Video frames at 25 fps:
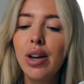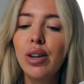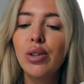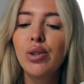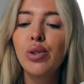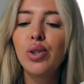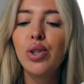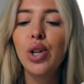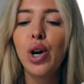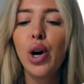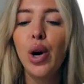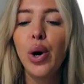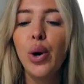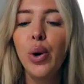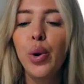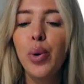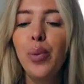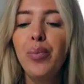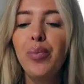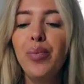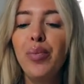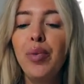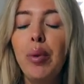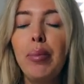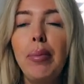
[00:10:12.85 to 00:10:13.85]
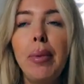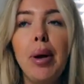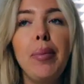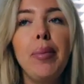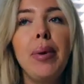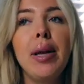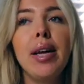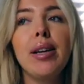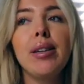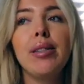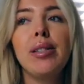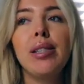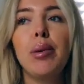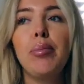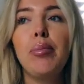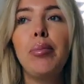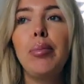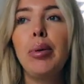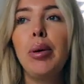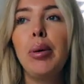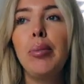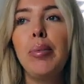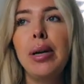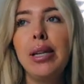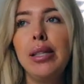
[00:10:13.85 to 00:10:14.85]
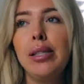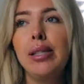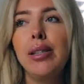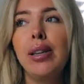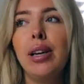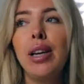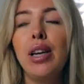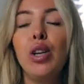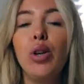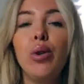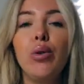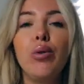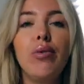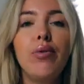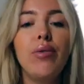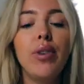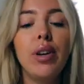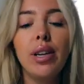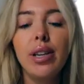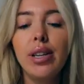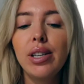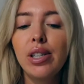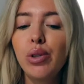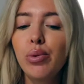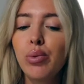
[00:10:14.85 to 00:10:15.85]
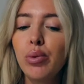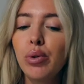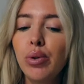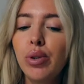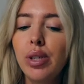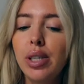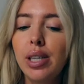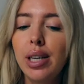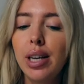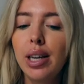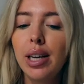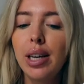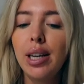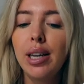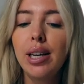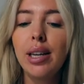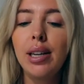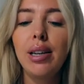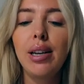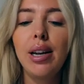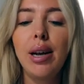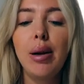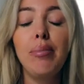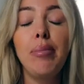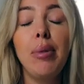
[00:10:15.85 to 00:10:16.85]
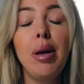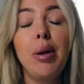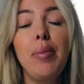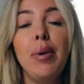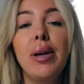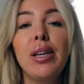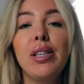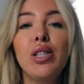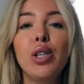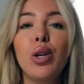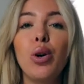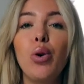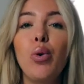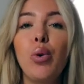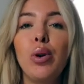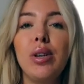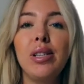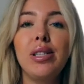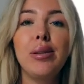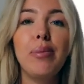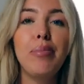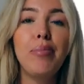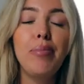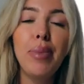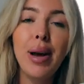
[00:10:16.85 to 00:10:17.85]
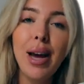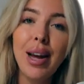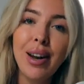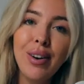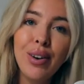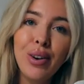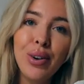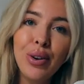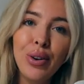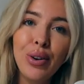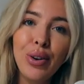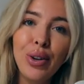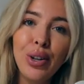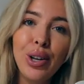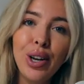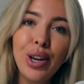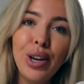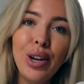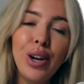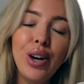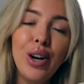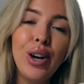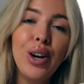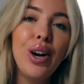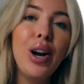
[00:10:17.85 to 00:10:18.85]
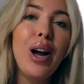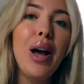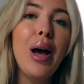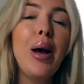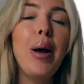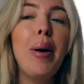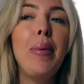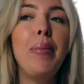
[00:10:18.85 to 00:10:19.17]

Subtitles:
So maybe it's implementing a new fitness routine, maybe it's going to bed earlier,